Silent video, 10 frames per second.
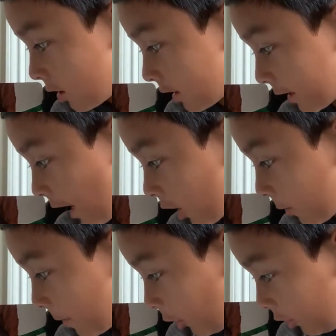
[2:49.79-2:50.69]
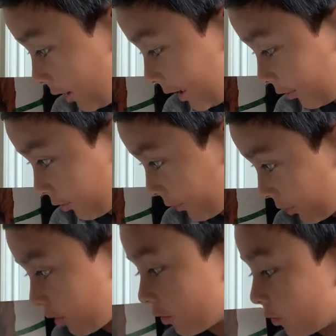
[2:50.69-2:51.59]
The caterpillar ate through
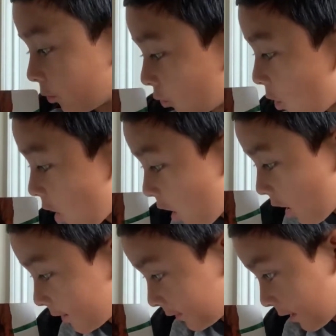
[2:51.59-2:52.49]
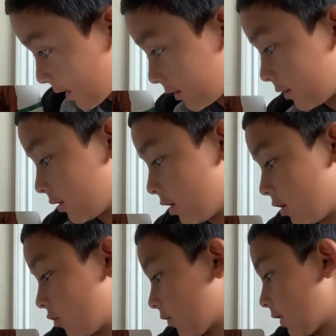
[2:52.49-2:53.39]
one nice
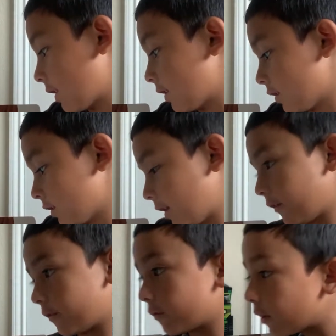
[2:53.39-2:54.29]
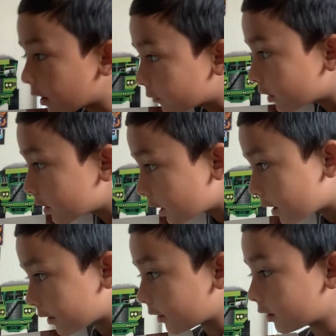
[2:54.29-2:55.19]
green leaf. Wait, what? I
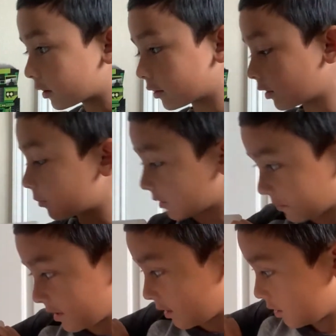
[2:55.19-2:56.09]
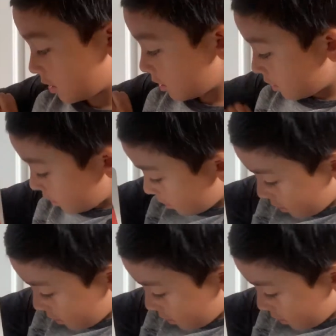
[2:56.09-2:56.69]
think I skipped a page.